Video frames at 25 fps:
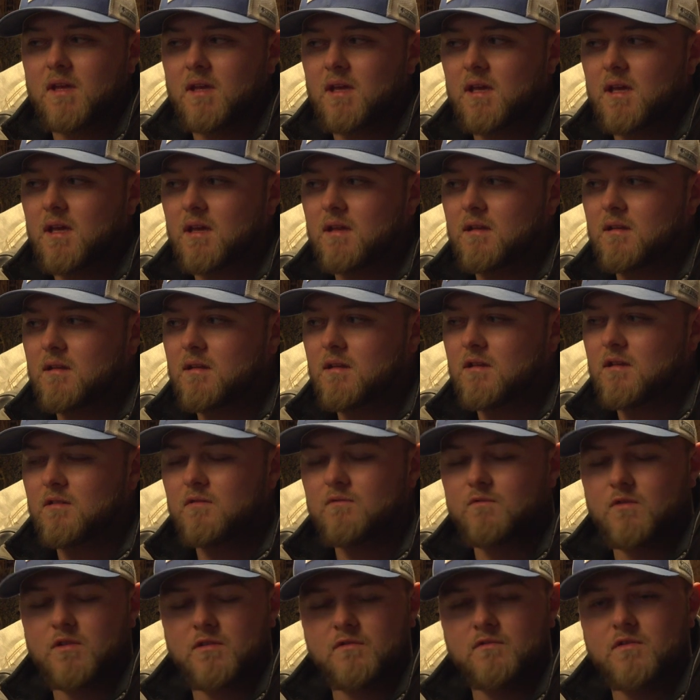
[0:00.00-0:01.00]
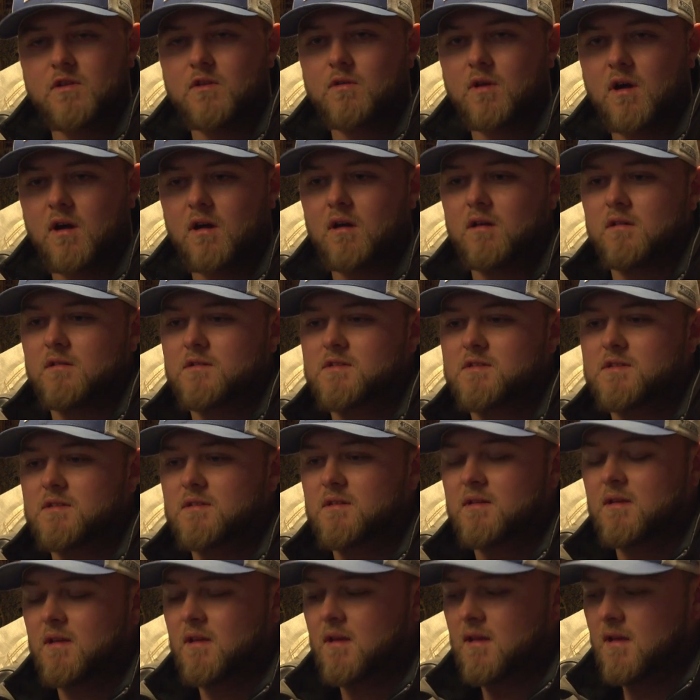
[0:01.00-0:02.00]
and you with few honks.
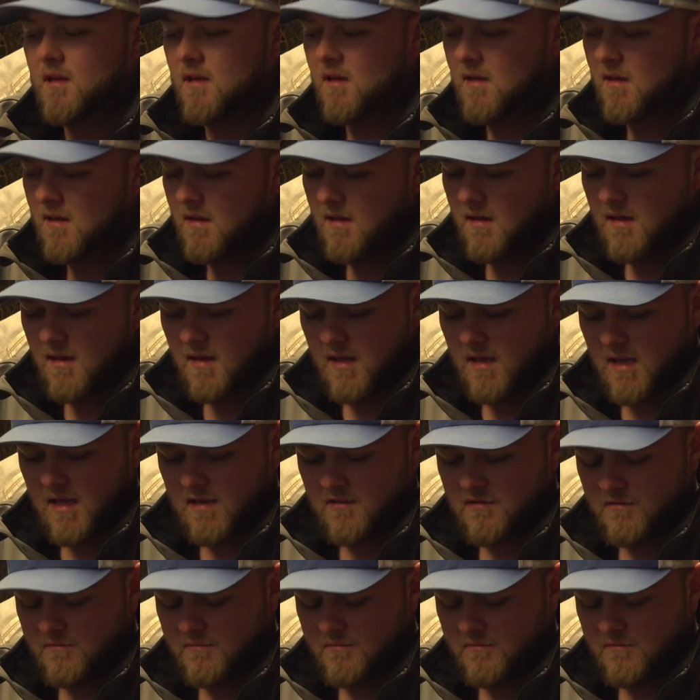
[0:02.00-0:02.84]
And